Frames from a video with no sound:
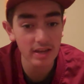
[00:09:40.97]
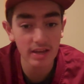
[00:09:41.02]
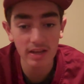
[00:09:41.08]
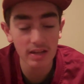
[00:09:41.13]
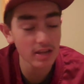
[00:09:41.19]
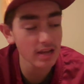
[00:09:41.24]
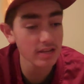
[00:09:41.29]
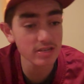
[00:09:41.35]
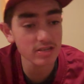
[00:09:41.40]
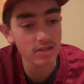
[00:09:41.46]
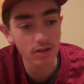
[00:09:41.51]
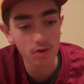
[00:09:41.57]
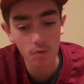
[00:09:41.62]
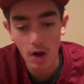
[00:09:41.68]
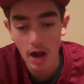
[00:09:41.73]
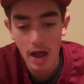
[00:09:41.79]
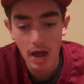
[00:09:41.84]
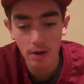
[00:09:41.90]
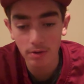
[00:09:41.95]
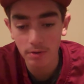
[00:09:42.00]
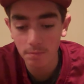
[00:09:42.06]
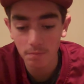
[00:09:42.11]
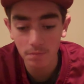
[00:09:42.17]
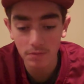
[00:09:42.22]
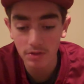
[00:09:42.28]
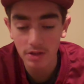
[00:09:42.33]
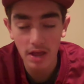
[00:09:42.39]
It hits the
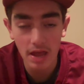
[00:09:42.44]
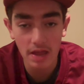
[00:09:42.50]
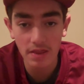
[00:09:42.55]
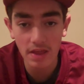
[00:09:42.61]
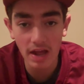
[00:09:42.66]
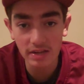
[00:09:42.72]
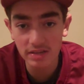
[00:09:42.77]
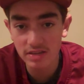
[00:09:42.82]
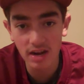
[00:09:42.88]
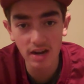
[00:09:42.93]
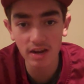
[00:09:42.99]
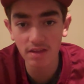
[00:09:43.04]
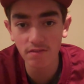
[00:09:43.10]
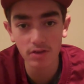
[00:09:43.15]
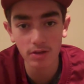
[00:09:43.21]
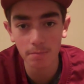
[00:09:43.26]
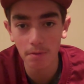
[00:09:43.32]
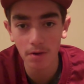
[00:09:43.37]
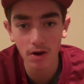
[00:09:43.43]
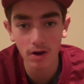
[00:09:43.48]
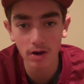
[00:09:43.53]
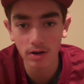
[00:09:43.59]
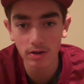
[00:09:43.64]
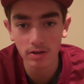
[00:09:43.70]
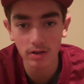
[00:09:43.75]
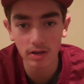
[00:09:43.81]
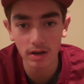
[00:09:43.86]
ground. And that's not even the
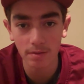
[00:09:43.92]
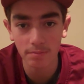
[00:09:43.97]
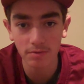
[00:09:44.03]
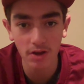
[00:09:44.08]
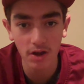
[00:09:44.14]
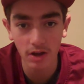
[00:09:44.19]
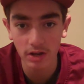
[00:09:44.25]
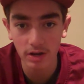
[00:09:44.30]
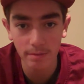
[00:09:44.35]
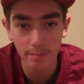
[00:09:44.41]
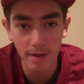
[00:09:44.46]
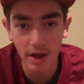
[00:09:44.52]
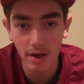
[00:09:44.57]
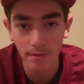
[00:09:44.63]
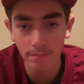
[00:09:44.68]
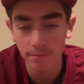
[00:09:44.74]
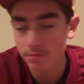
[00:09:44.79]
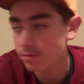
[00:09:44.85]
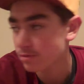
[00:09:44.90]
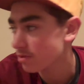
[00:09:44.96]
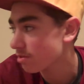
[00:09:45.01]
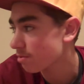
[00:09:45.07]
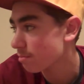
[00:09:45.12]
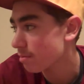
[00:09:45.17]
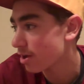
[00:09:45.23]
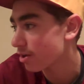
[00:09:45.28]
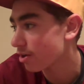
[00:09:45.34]
part that I'm talking about.
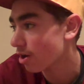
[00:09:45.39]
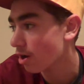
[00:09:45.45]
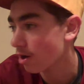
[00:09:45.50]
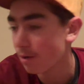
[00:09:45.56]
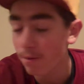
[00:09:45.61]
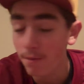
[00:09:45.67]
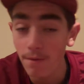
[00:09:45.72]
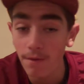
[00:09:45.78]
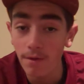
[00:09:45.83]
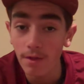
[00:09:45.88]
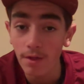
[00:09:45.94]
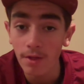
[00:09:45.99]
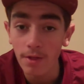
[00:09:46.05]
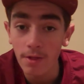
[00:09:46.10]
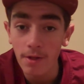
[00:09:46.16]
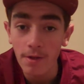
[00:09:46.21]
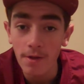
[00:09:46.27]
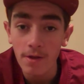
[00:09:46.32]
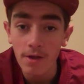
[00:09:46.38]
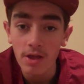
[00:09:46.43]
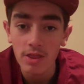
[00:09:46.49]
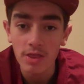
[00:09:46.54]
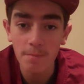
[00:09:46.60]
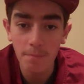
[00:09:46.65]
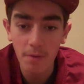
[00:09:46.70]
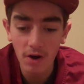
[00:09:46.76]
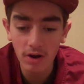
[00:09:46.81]
It's my dog.
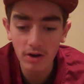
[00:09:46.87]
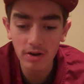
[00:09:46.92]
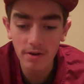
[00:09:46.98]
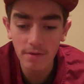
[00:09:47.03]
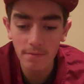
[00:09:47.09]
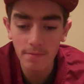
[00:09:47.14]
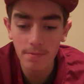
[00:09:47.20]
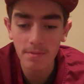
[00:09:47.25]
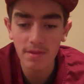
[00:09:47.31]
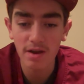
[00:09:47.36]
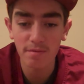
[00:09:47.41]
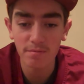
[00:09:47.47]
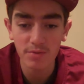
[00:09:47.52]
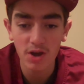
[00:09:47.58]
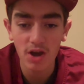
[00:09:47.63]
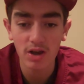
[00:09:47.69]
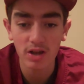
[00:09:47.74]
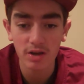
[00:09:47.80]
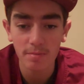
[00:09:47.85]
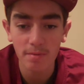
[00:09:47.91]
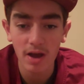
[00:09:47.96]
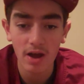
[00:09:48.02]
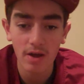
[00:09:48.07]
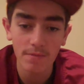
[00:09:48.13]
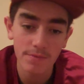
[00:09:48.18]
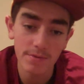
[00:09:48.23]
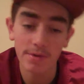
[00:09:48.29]
The part that I'm talking
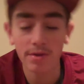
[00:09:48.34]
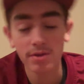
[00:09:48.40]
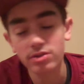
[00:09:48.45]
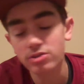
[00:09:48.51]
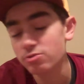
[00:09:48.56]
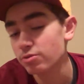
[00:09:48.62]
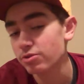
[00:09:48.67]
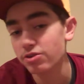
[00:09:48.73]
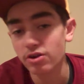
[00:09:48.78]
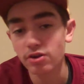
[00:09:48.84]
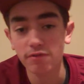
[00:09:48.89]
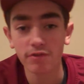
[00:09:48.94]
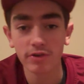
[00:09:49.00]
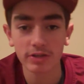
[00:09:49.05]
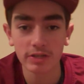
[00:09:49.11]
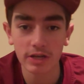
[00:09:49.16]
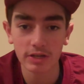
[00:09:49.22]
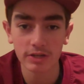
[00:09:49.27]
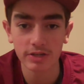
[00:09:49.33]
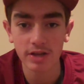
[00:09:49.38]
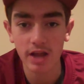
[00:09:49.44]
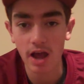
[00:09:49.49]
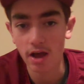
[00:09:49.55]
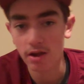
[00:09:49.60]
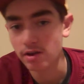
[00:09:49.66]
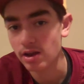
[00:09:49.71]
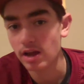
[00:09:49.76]
about, it's returned for a
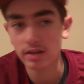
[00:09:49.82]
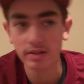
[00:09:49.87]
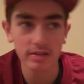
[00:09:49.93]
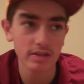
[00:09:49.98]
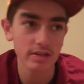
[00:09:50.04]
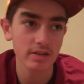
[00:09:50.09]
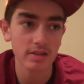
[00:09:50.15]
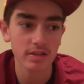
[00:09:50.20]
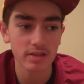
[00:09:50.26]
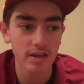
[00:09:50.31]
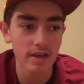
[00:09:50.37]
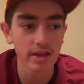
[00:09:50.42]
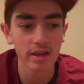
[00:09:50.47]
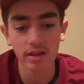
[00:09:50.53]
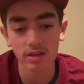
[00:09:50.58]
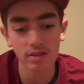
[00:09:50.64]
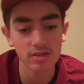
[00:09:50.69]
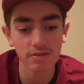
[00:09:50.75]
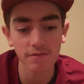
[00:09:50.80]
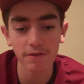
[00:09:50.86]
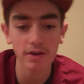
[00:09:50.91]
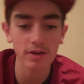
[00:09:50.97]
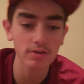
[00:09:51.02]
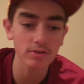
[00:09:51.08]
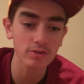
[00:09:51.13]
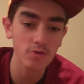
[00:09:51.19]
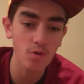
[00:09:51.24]
touchdown. 19-10 is the
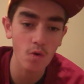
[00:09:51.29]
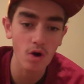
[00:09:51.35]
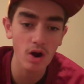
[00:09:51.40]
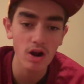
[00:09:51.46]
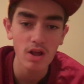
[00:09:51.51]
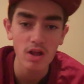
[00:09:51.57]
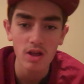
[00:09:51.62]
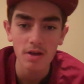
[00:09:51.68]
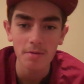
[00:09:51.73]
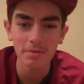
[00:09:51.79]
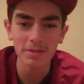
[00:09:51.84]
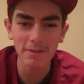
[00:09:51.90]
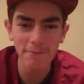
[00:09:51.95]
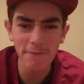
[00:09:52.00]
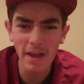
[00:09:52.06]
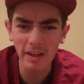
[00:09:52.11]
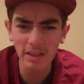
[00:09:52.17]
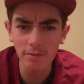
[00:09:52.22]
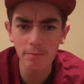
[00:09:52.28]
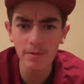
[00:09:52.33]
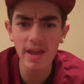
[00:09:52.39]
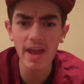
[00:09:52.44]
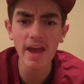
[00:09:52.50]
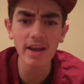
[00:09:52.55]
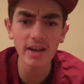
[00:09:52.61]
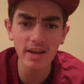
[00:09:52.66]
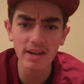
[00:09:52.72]
final score. But the fact that
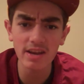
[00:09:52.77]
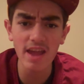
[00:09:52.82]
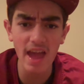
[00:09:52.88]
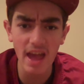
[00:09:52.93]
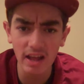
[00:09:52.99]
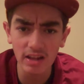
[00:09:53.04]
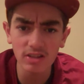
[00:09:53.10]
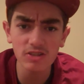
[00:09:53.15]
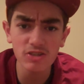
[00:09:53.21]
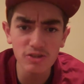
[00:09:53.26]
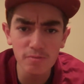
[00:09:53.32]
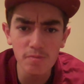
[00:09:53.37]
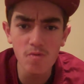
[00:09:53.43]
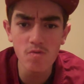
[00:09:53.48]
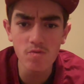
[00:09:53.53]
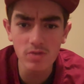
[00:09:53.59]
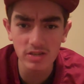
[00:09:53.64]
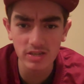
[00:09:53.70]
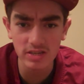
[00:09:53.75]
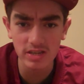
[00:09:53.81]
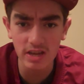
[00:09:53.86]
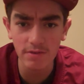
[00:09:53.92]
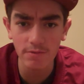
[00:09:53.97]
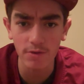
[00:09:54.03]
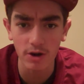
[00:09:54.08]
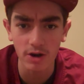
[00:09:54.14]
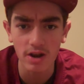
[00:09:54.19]
we had an ineligible
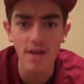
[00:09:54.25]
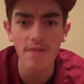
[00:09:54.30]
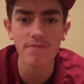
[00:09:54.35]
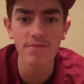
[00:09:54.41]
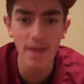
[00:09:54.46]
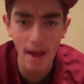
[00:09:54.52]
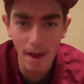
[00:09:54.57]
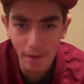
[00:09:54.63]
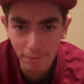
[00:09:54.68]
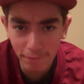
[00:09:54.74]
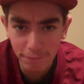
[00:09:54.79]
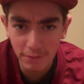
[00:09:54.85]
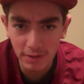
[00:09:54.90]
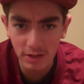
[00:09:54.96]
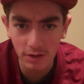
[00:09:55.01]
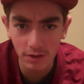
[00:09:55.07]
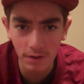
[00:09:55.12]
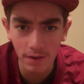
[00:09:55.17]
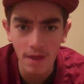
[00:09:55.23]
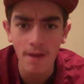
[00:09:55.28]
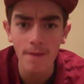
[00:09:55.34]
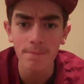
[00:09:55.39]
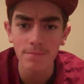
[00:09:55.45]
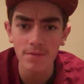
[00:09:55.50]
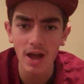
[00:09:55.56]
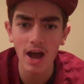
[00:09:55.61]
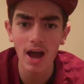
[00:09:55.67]
receiver downfield
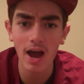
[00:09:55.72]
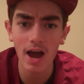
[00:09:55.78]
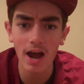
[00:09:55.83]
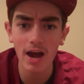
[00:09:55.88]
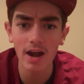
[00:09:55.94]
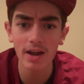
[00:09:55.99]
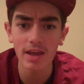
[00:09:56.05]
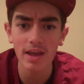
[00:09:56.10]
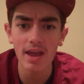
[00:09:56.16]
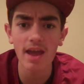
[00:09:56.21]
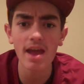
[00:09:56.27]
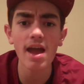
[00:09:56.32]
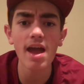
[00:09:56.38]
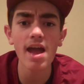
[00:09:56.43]
on